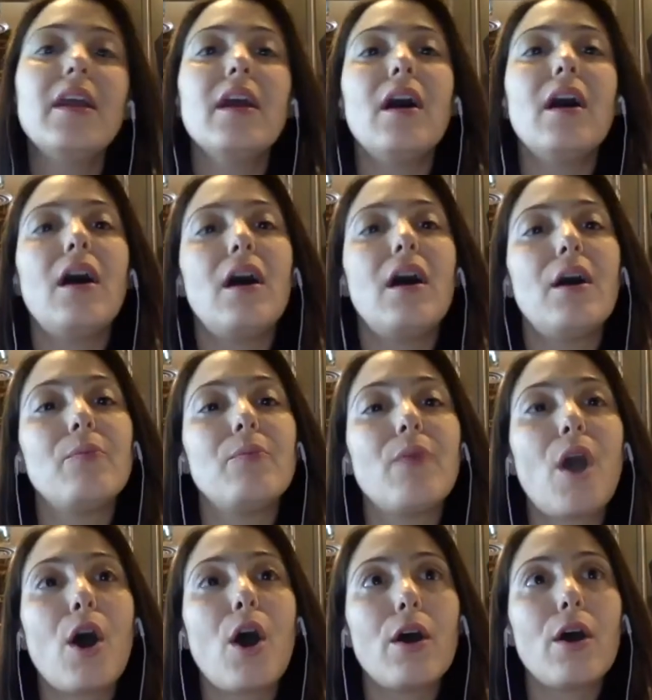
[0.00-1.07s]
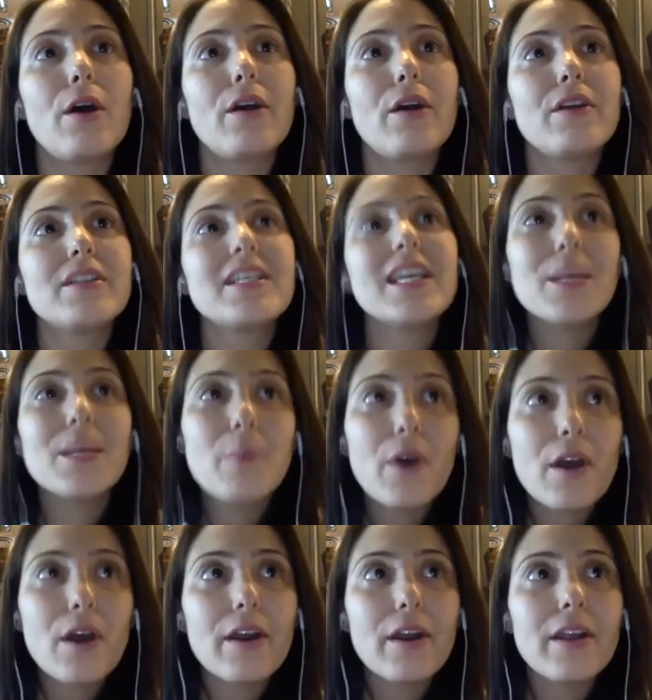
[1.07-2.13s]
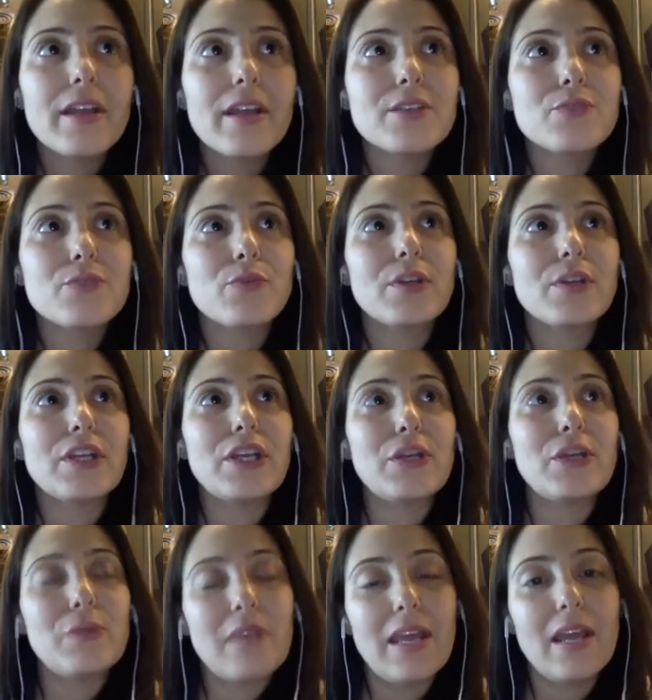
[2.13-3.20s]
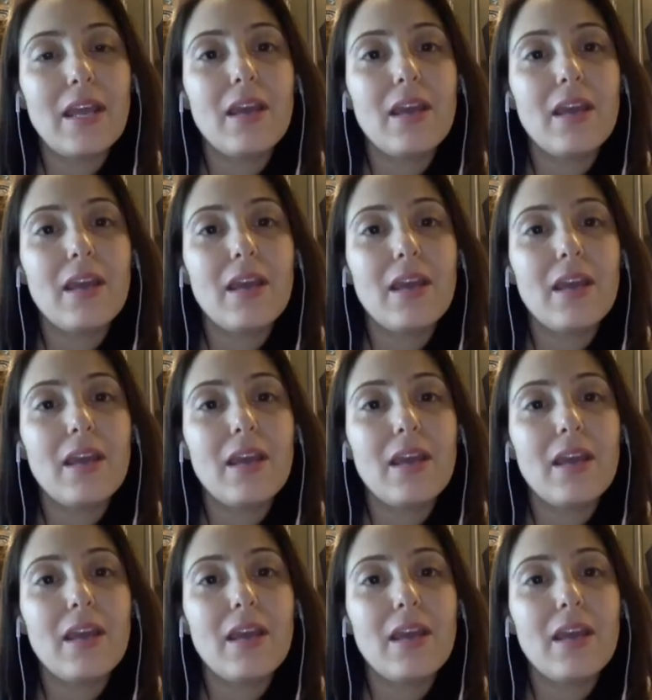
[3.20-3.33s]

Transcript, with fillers: Um, our tea bar is really unique.